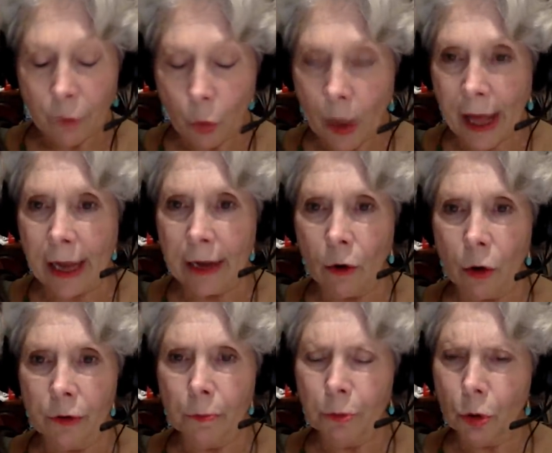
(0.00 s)
way
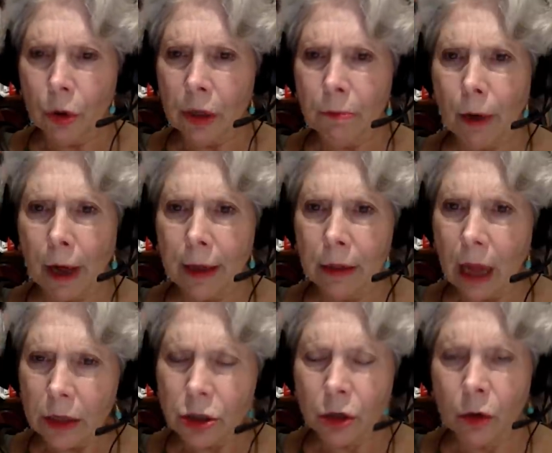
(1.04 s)
or the purely
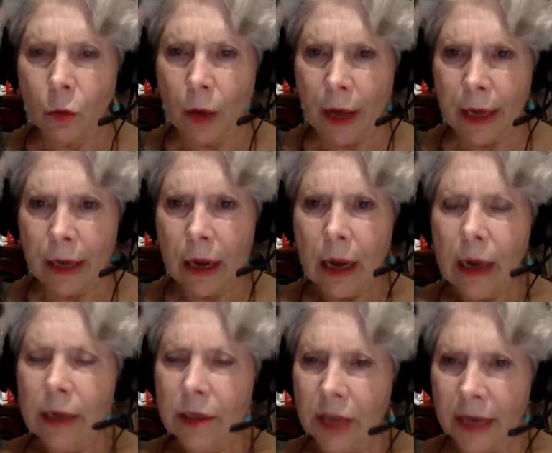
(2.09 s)
biological way
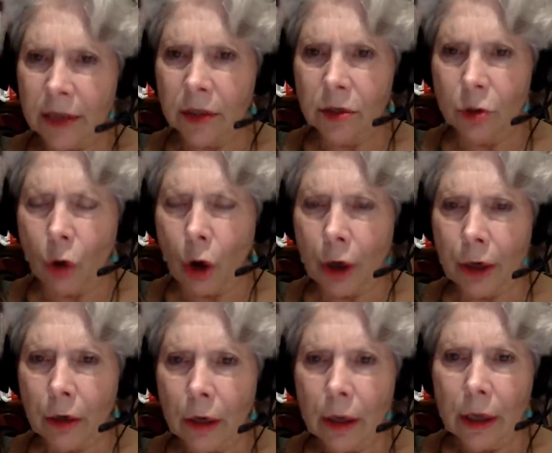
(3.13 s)
sex is taught
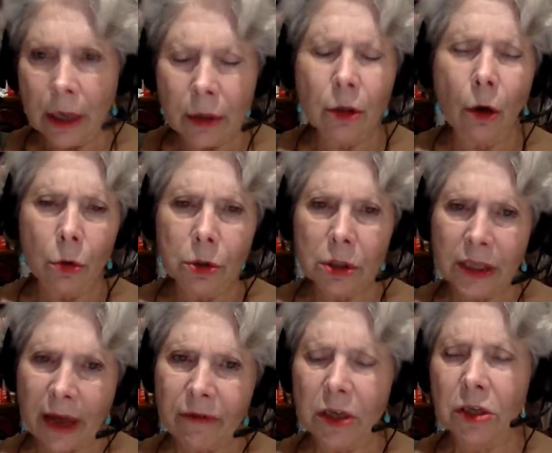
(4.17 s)
in those
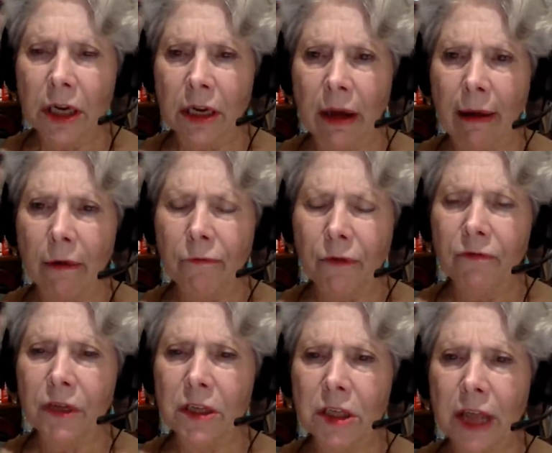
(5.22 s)
17 out of
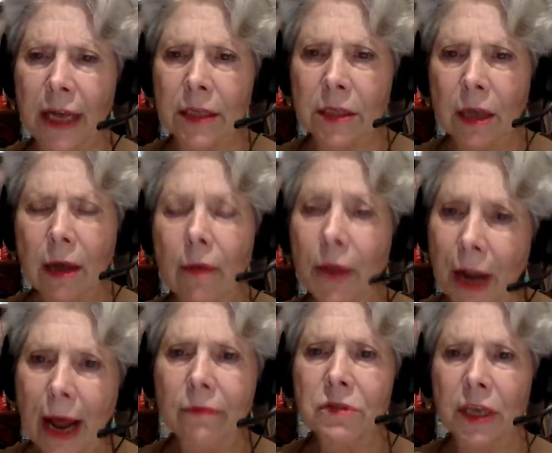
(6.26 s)
50 states that
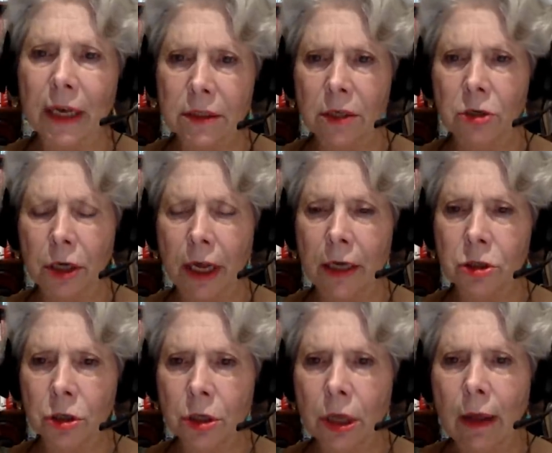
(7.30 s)
have sex
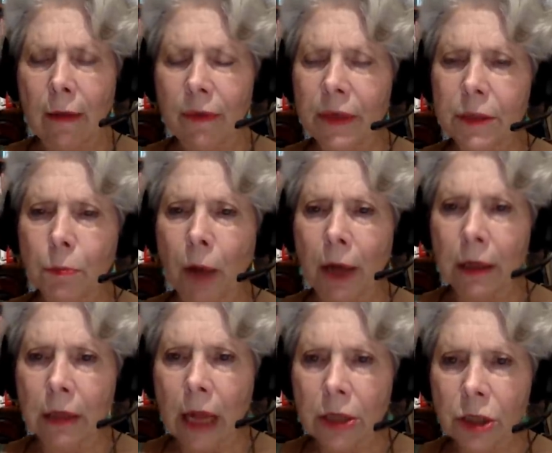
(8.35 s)
education that's
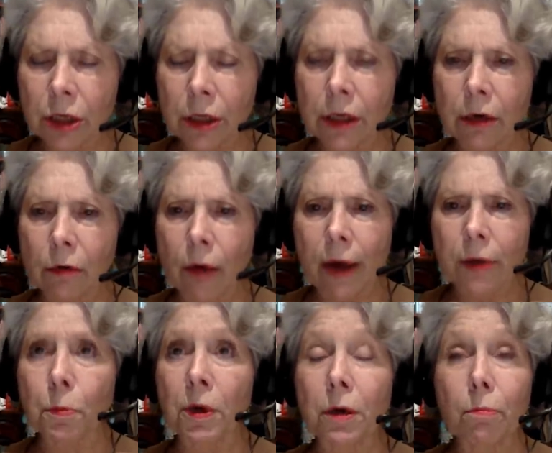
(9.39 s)
biologically
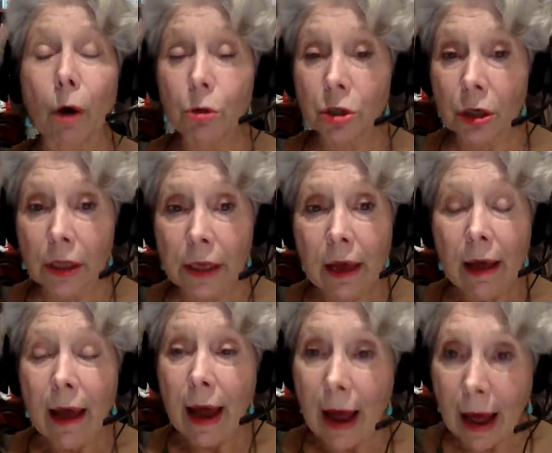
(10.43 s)
correct but emotionally
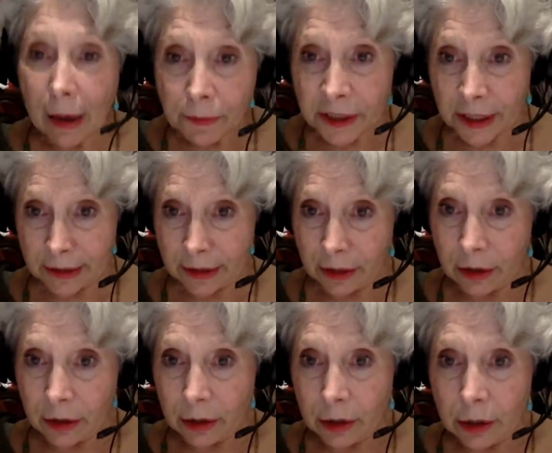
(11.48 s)
absent.
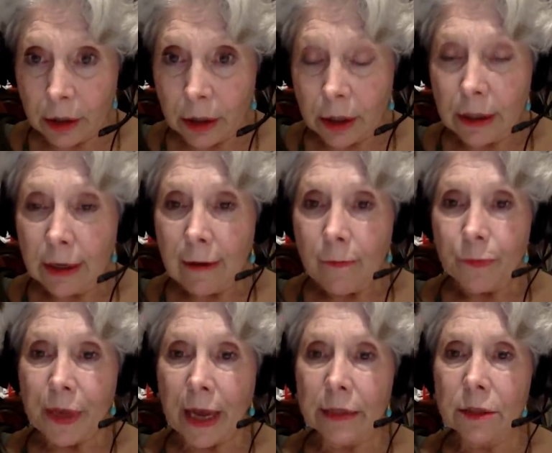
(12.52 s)

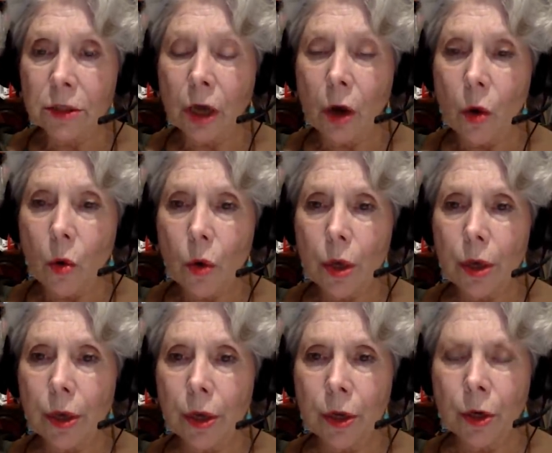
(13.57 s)
And so,
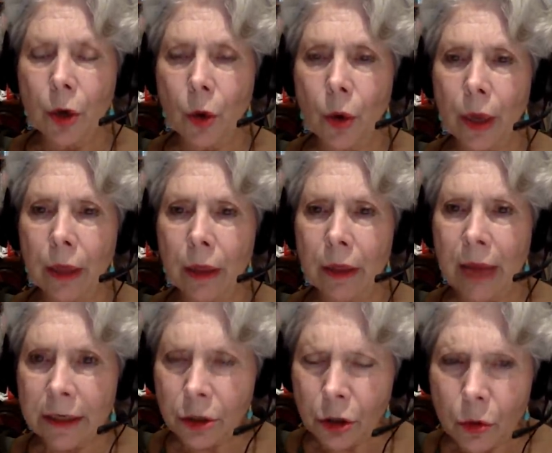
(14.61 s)
you know,
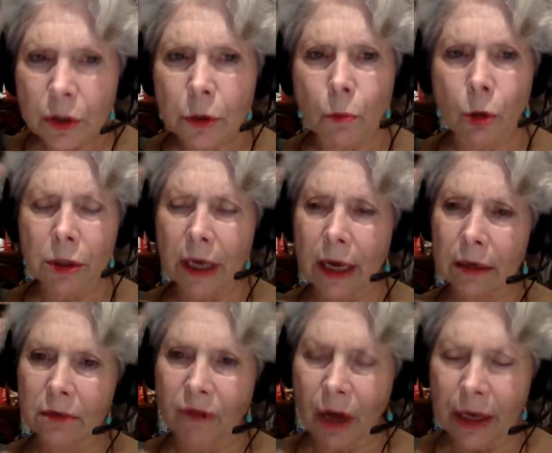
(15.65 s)
that too is more
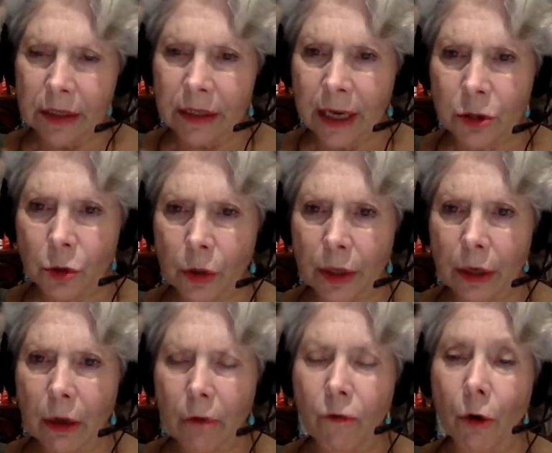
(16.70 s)
satisfying
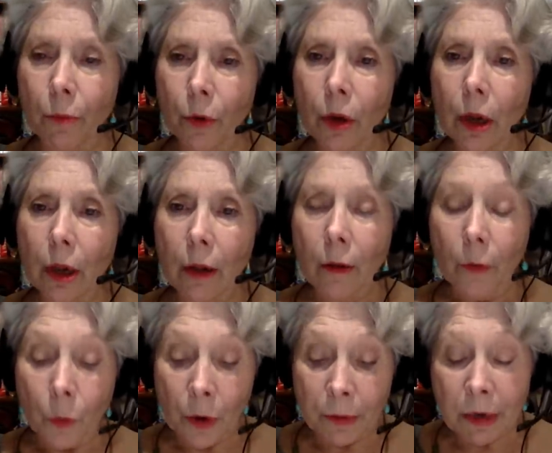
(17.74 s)
sexually for
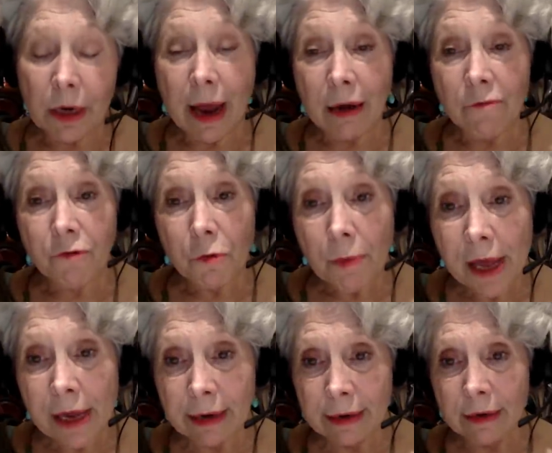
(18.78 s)
women and for
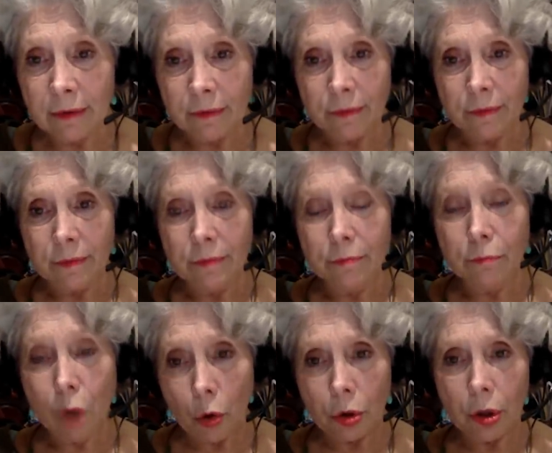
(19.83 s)
men.
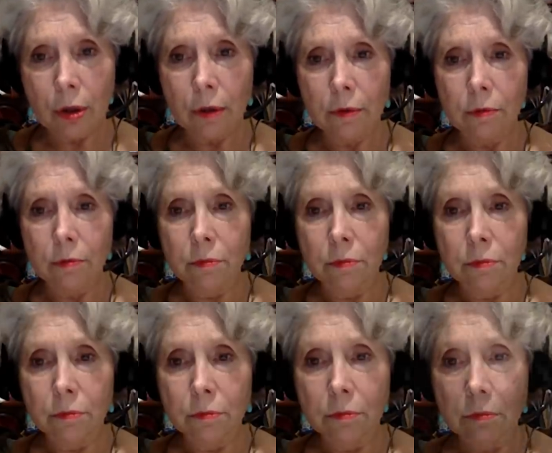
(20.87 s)
Both.
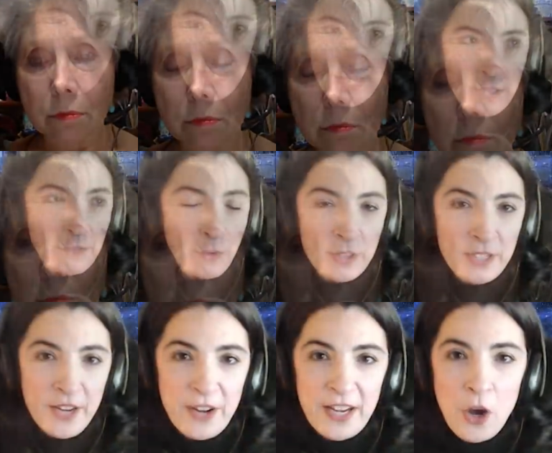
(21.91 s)
We look forward to
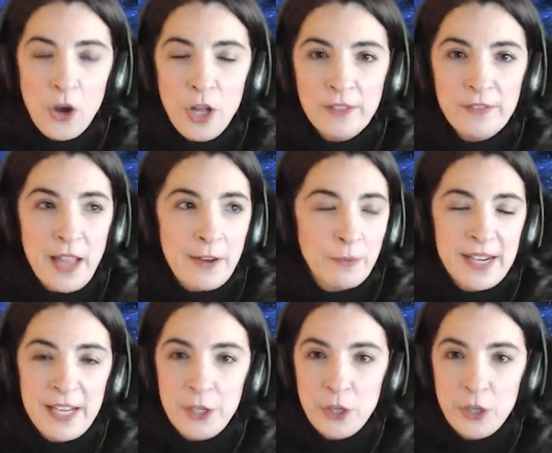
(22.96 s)
hearing all of and reading